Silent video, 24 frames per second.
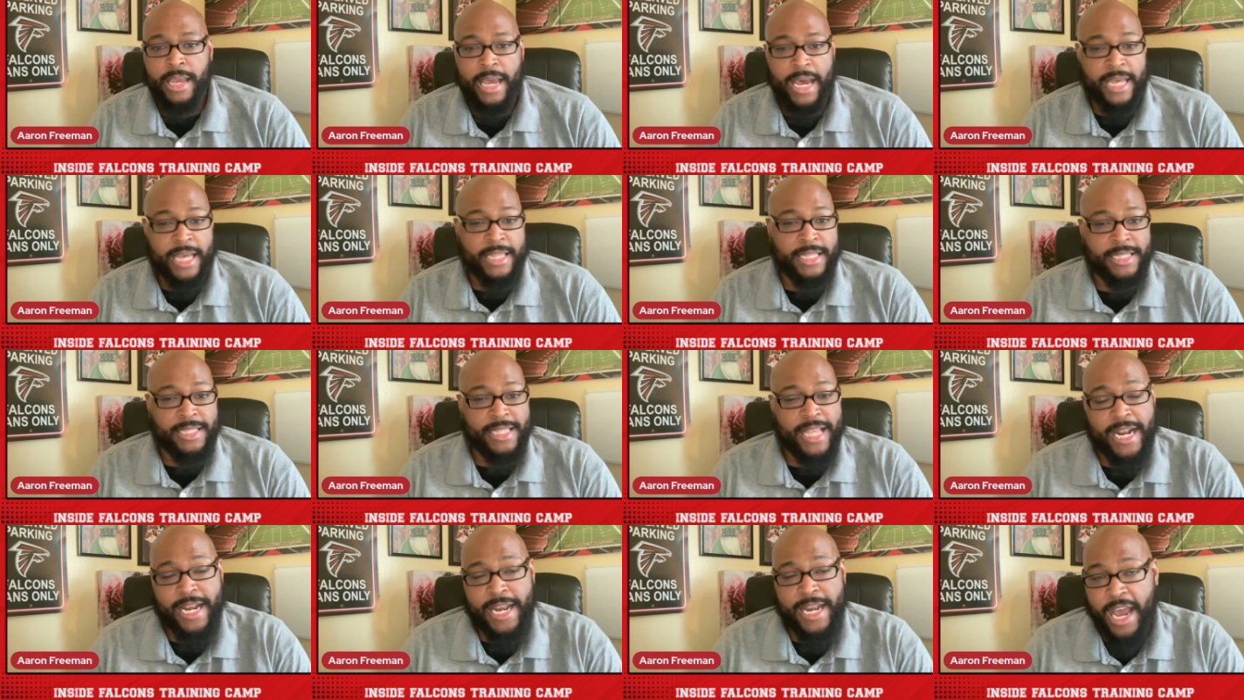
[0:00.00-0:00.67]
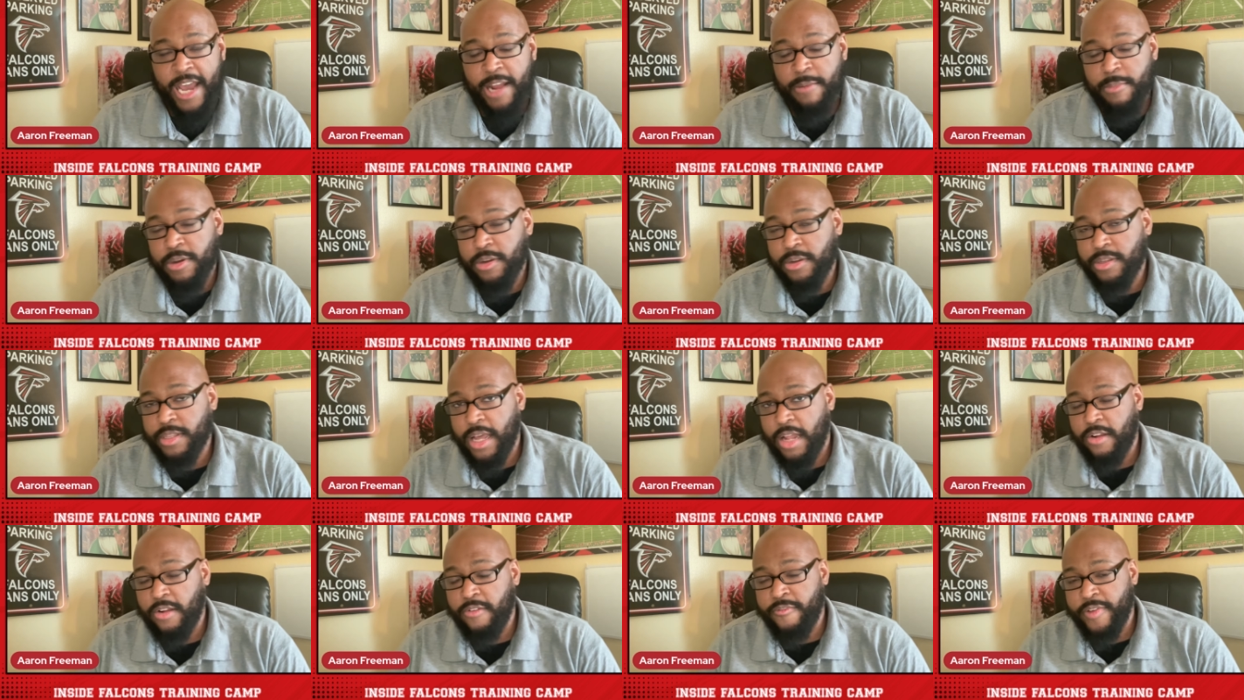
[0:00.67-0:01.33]
I think that $9
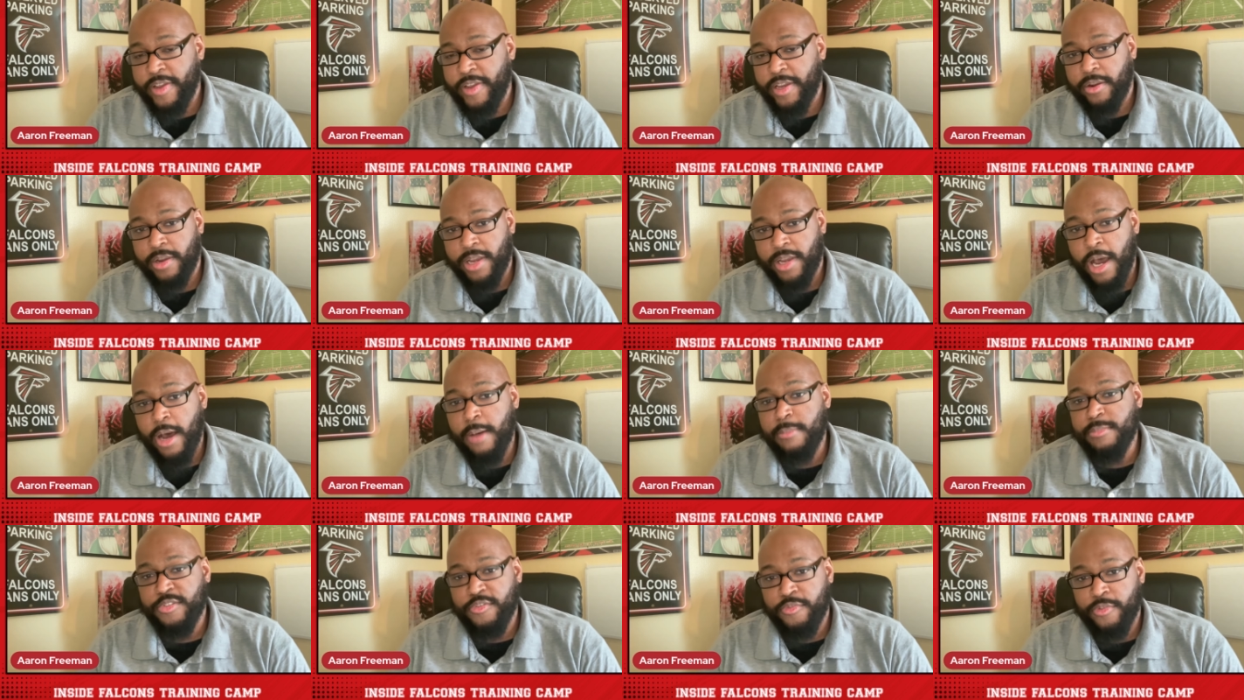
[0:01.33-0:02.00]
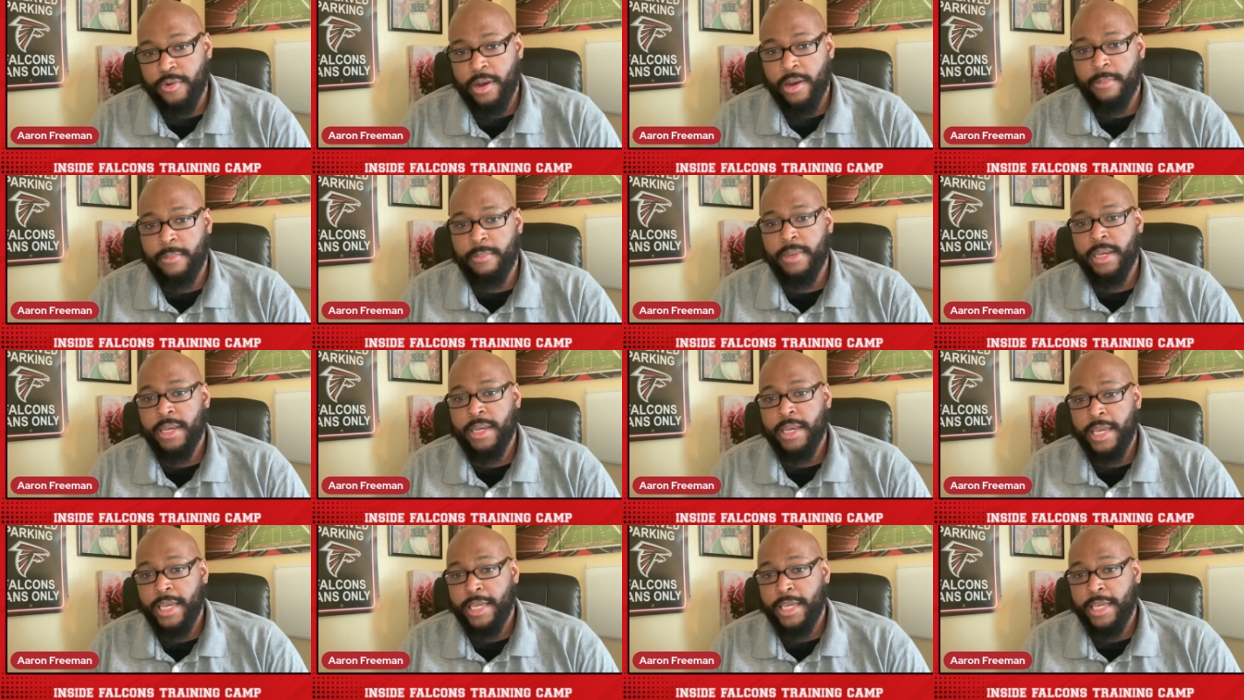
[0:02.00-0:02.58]
million figure comes from